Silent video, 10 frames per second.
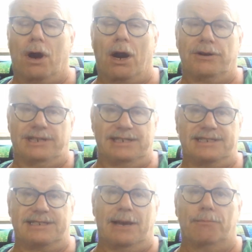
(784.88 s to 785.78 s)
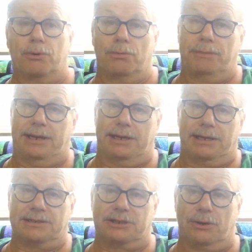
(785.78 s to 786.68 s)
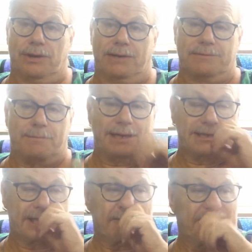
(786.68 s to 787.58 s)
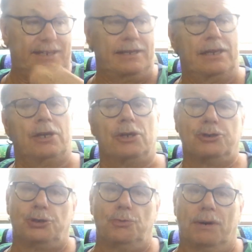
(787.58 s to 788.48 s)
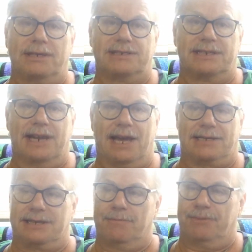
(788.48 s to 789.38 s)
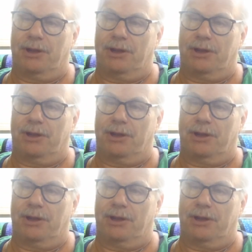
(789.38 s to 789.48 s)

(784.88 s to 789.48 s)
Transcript: our December meeting. So that's basically 2 months to knock something